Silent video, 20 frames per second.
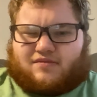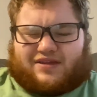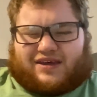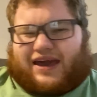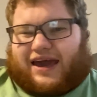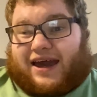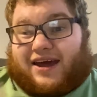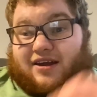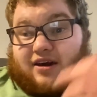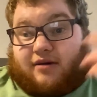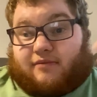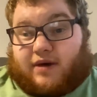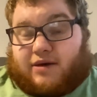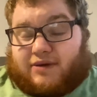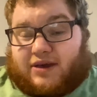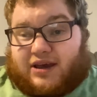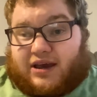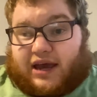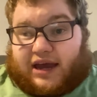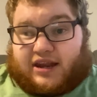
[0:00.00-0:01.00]
I don't know.
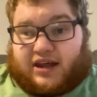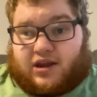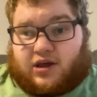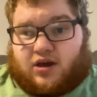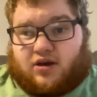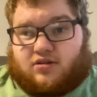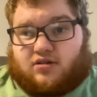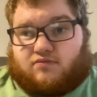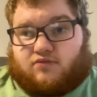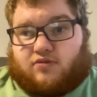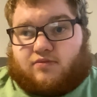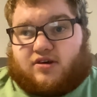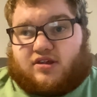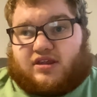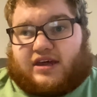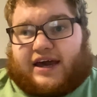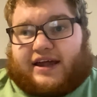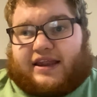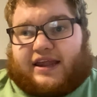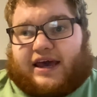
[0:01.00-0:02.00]
Maybe I did hear some rumors
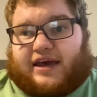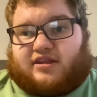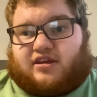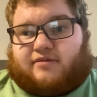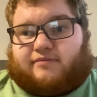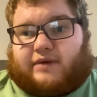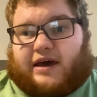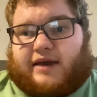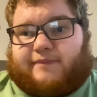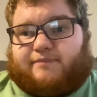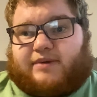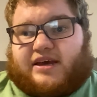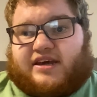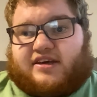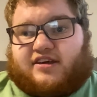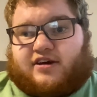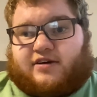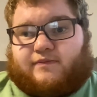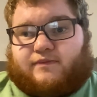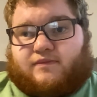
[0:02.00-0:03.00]
that, like, there might be
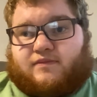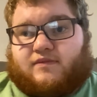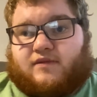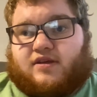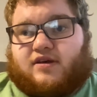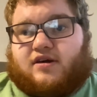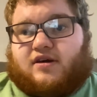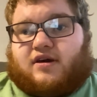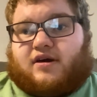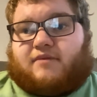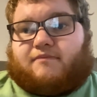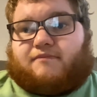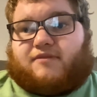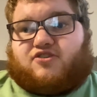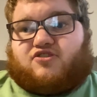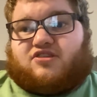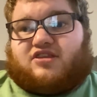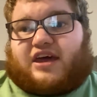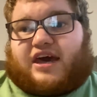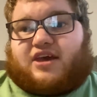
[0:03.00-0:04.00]
some
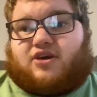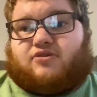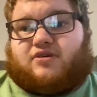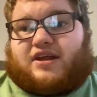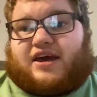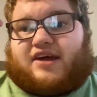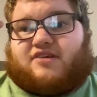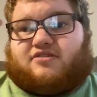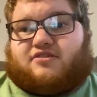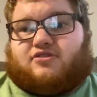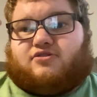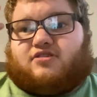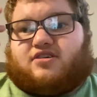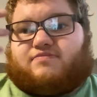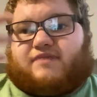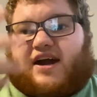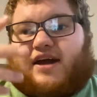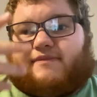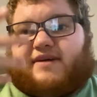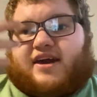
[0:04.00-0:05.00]
missions that you could actually do
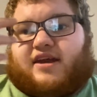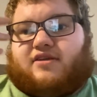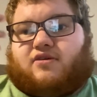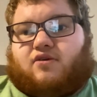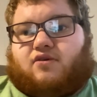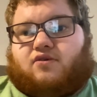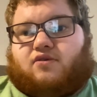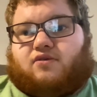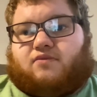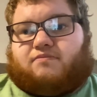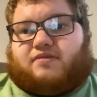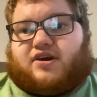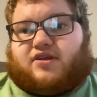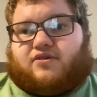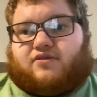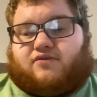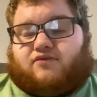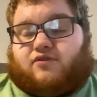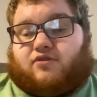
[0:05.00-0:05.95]
Peter